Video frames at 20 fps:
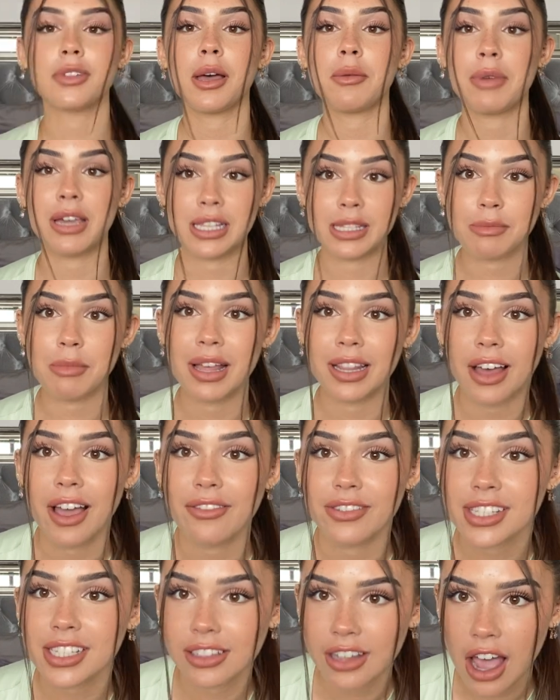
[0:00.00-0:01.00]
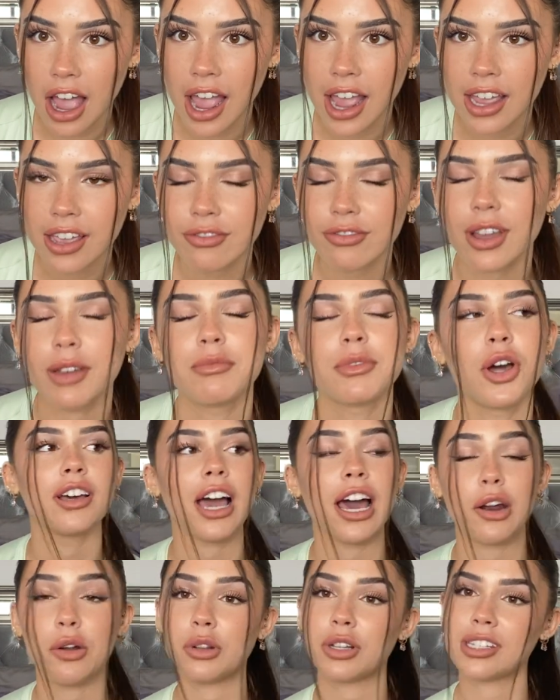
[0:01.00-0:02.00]
means my life is a lie if I'm
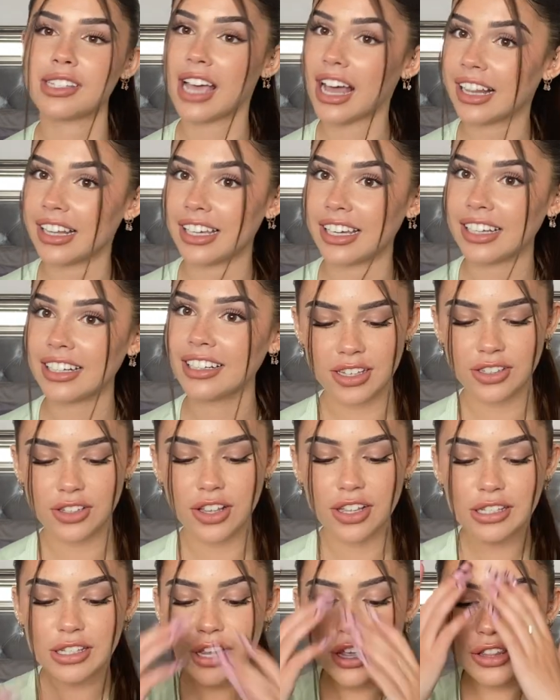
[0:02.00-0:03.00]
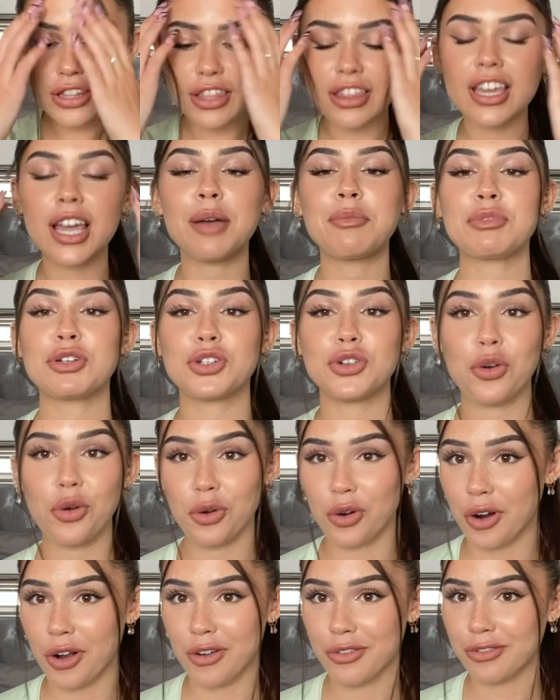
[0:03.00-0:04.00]
not at all Italian. So that's the only thing I'm
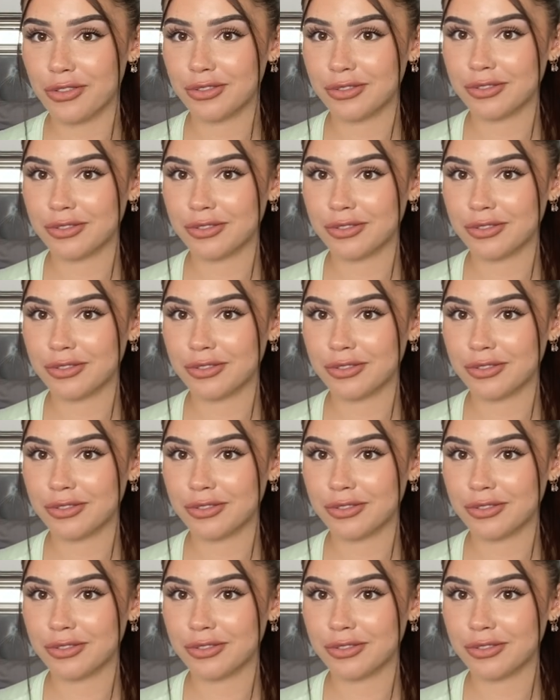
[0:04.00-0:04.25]
sure of.